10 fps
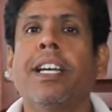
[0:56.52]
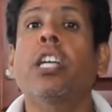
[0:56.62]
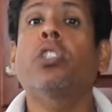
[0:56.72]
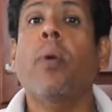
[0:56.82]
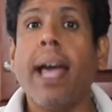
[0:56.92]

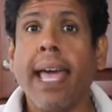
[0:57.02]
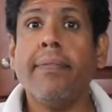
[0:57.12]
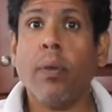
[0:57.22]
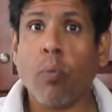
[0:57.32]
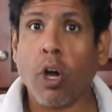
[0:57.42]
So I have
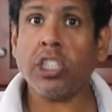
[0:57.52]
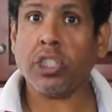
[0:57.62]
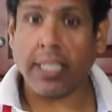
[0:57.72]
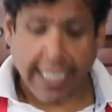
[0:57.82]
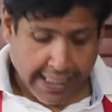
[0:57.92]
the
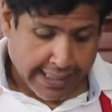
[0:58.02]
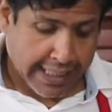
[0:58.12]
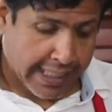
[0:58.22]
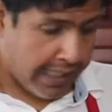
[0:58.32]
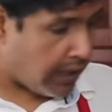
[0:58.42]
washed lentil
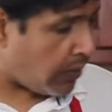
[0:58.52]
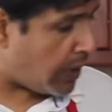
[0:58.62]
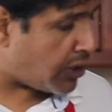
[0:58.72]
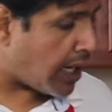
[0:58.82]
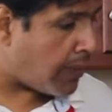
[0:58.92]
here,
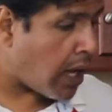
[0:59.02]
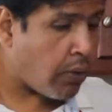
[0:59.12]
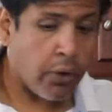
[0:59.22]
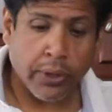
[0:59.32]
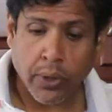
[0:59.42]
which I'm now
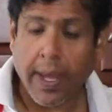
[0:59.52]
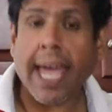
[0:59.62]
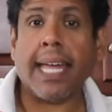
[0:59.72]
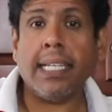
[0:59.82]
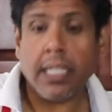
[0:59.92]
going to
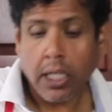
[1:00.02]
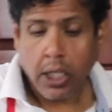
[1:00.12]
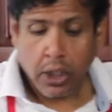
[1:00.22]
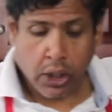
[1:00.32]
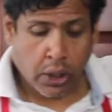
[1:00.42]
add
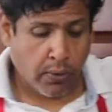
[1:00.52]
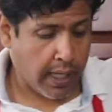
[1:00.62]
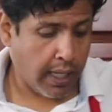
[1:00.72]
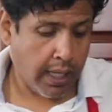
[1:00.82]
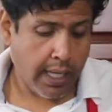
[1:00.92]
to
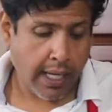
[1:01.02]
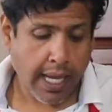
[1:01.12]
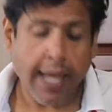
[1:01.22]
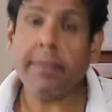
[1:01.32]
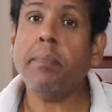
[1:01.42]
a
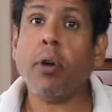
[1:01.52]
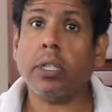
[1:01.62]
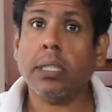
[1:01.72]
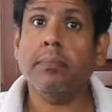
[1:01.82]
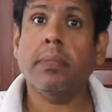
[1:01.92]

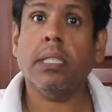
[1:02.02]
heavy-bottomed